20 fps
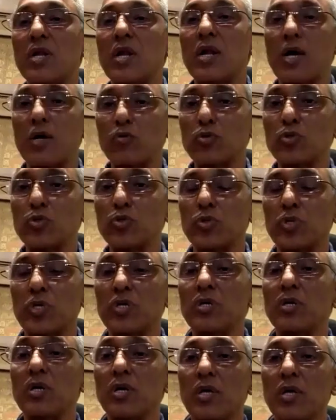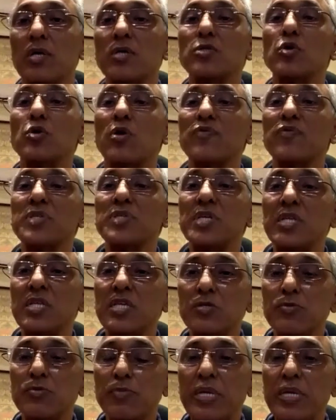now to the sort of
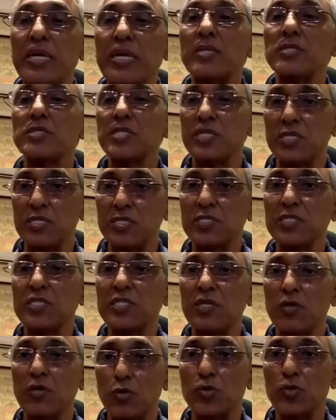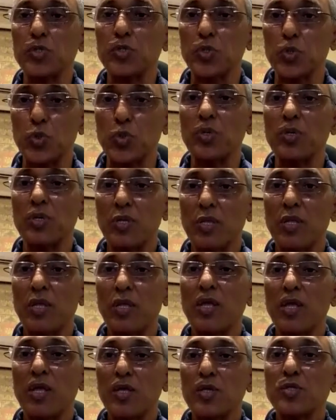series B and series C also.
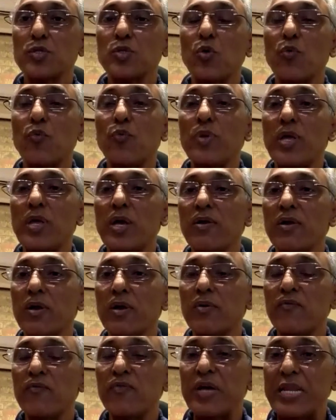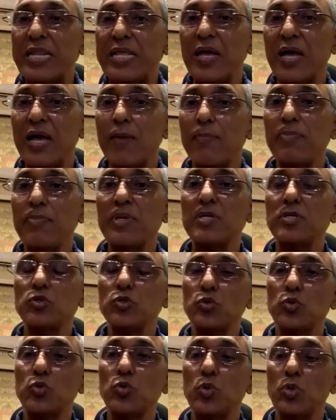So sure. We are very happy
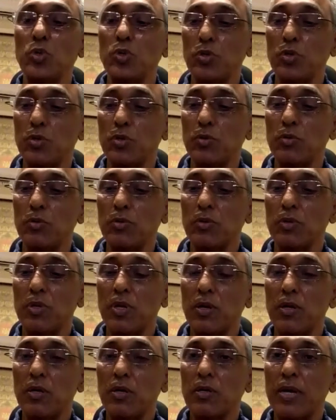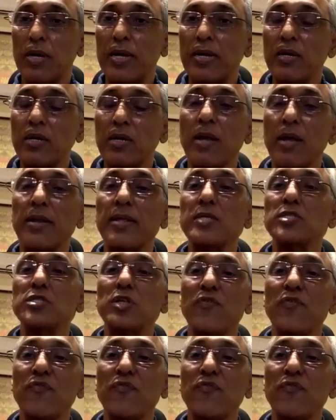to encourage the